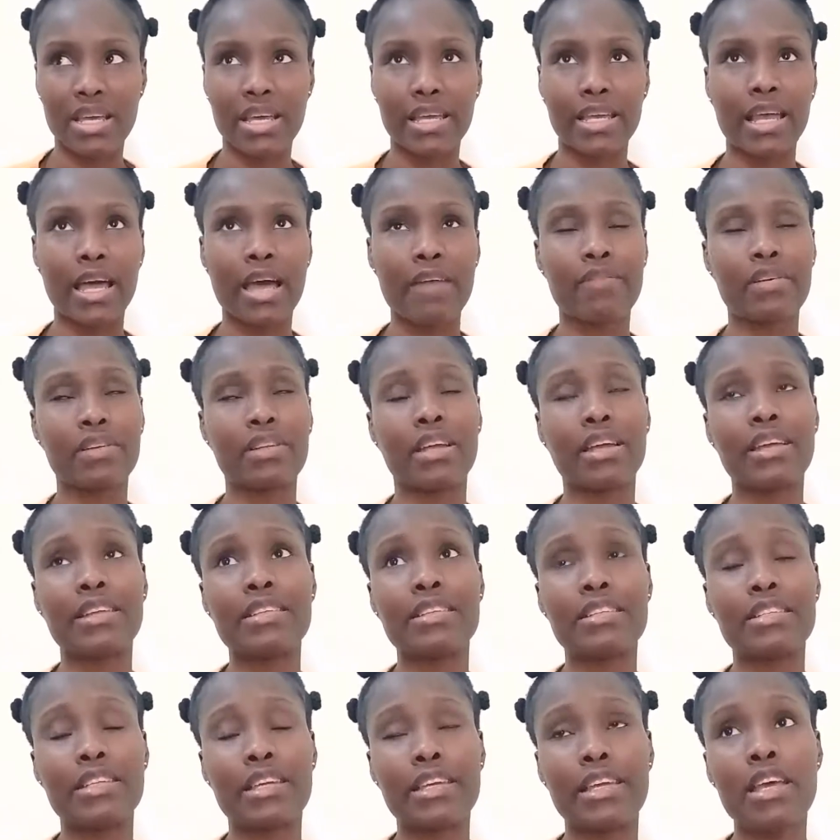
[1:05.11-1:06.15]
I have an
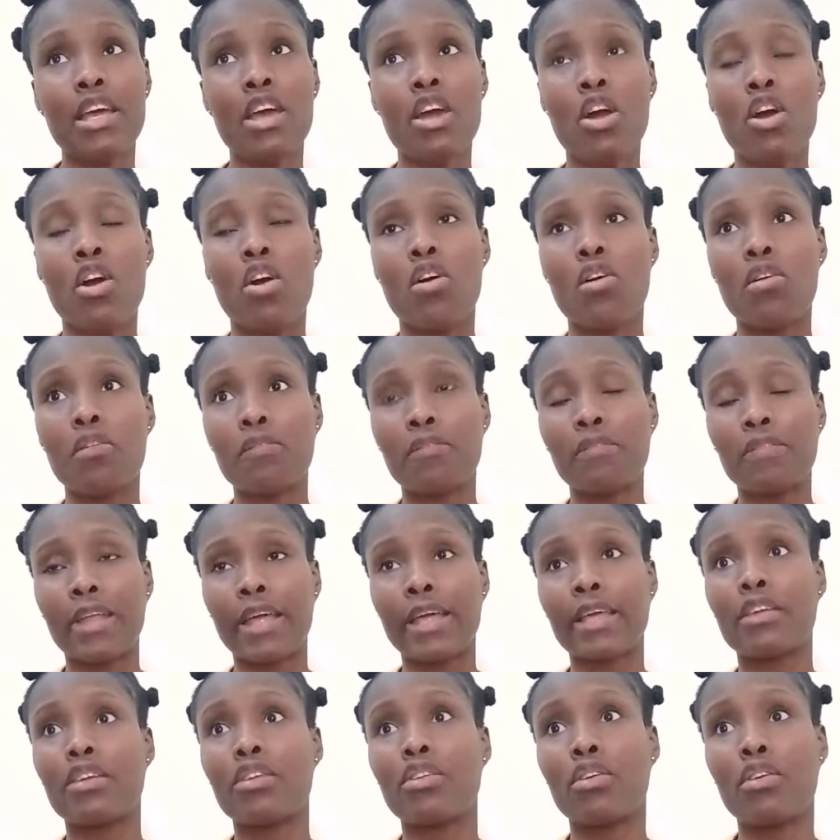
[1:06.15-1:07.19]
idea of,
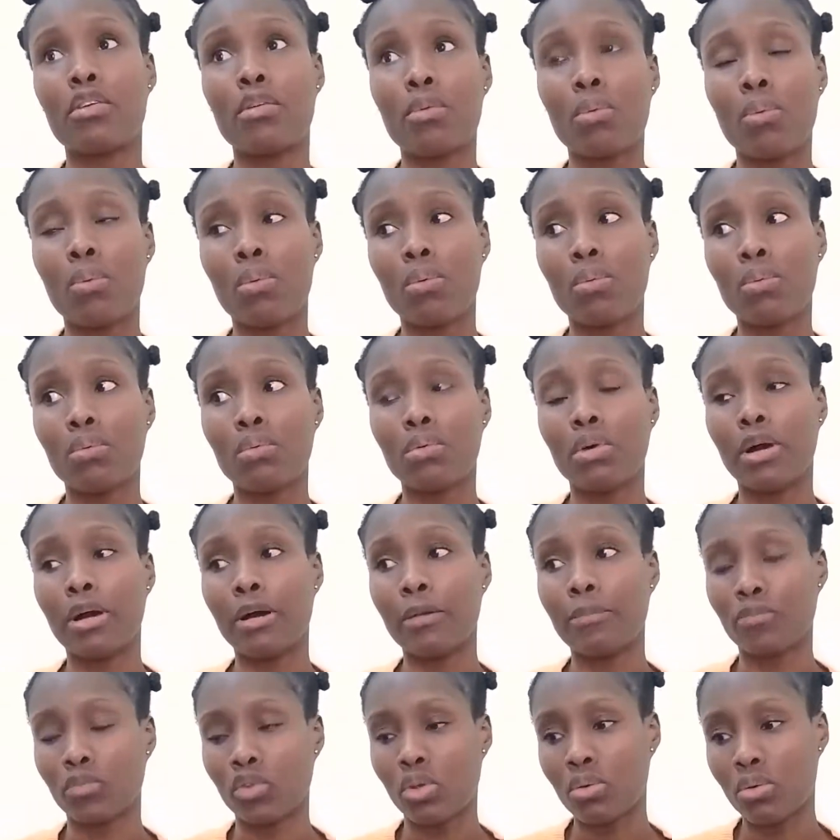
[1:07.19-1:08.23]
like,
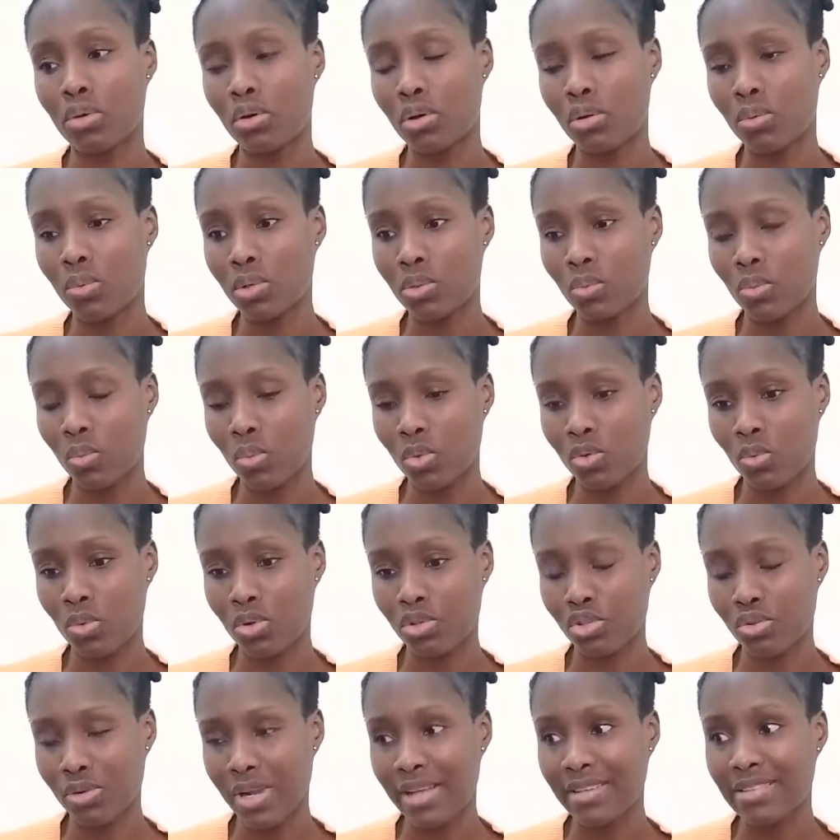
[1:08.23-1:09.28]
or what
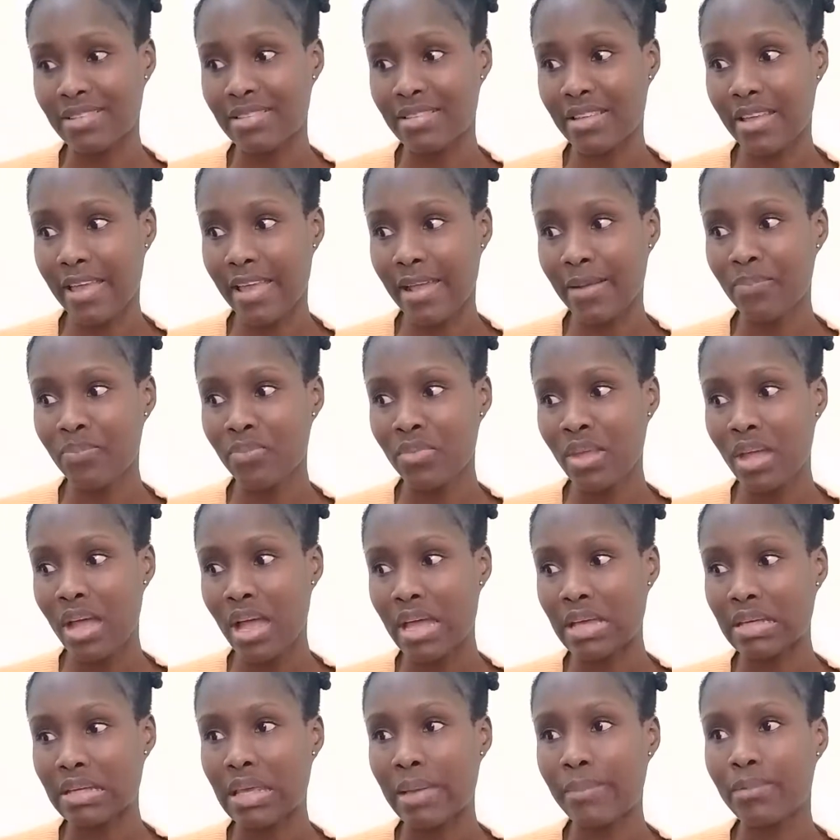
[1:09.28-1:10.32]
should I say,
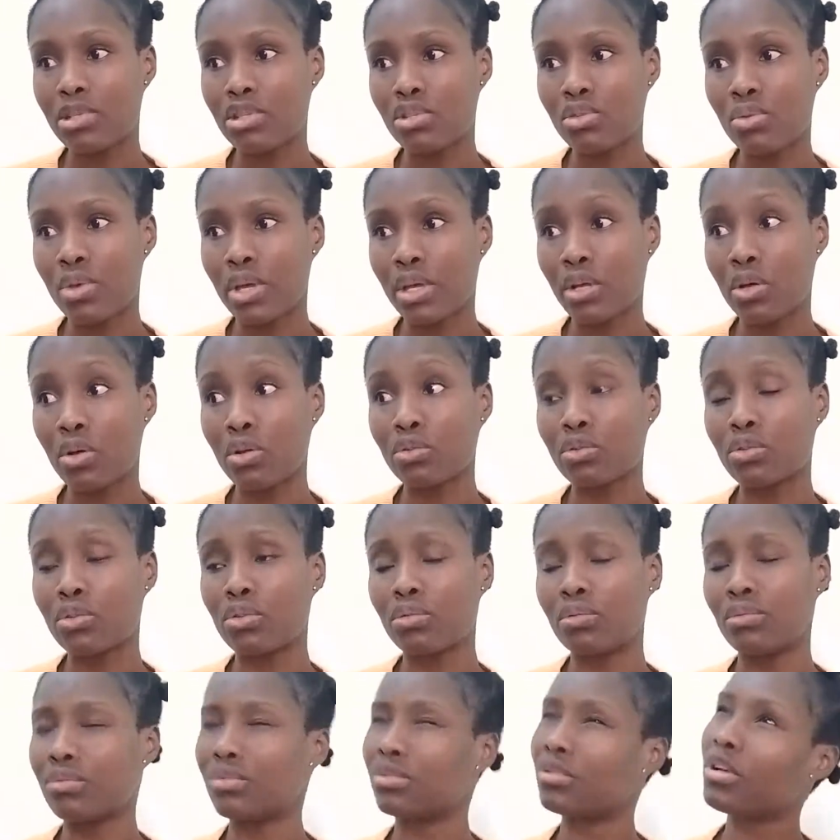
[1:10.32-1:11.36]
I came to
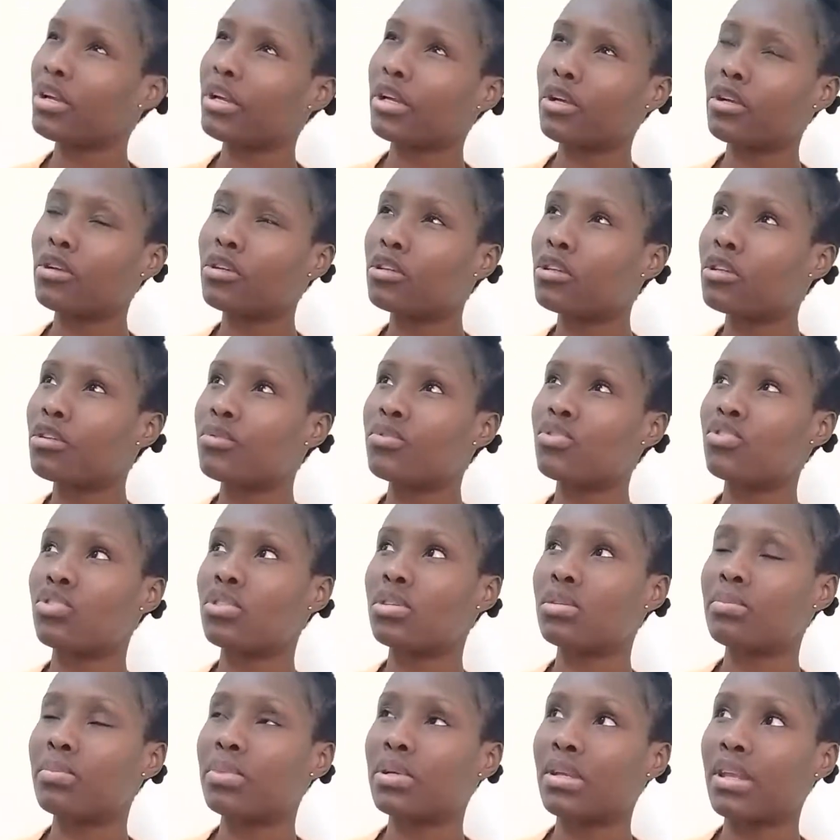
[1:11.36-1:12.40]
not a
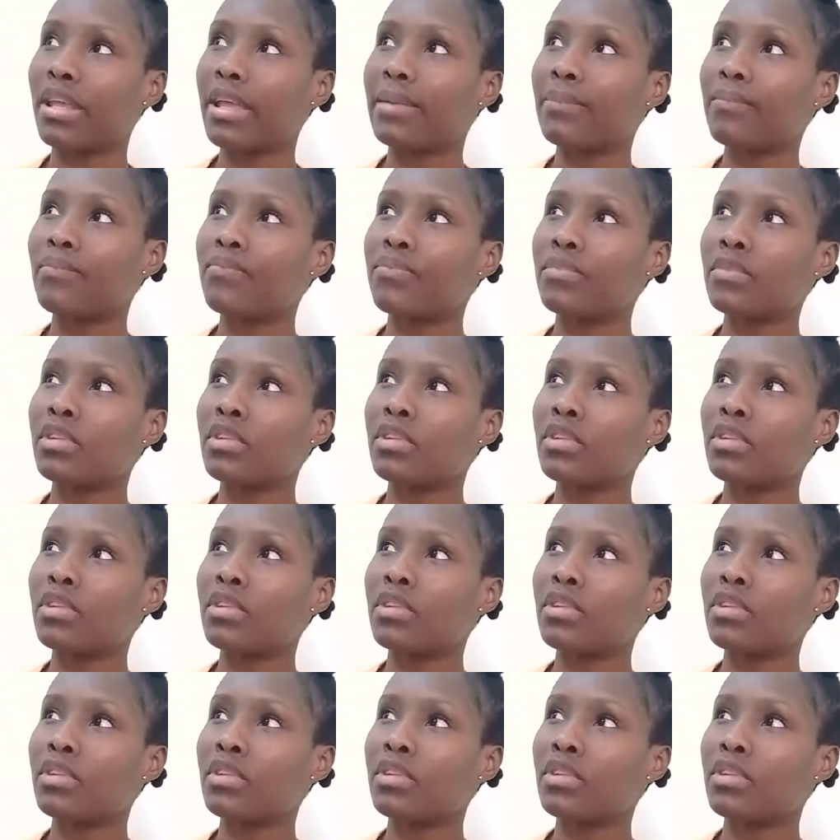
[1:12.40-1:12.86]
conclusion, but like